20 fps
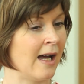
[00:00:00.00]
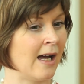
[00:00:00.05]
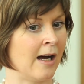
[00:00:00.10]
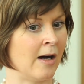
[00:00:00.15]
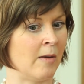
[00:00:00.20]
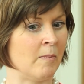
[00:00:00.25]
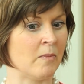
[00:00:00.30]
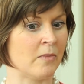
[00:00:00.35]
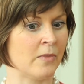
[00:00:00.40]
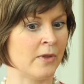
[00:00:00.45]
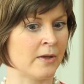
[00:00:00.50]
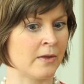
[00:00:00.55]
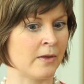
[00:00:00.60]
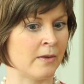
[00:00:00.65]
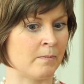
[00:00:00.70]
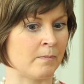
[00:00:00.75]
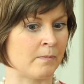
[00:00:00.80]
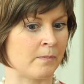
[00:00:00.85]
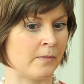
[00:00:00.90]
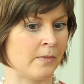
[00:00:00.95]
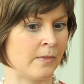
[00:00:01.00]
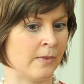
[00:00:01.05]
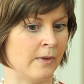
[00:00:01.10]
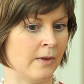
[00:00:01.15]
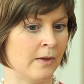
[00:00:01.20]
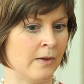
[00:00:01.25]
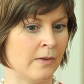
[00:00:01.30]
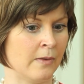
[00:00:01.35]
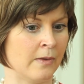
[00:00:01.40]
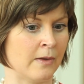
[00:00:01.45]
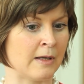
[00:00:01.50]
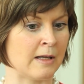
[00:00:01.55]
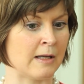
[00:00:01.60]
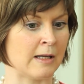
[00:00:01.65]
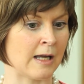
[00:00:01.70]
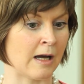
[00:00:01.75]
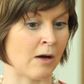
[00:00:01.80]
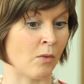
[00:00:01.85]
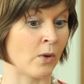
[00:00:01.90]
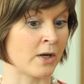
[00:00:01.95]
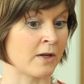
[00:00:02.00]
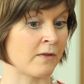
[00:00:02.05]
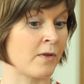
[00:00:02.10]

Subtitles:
One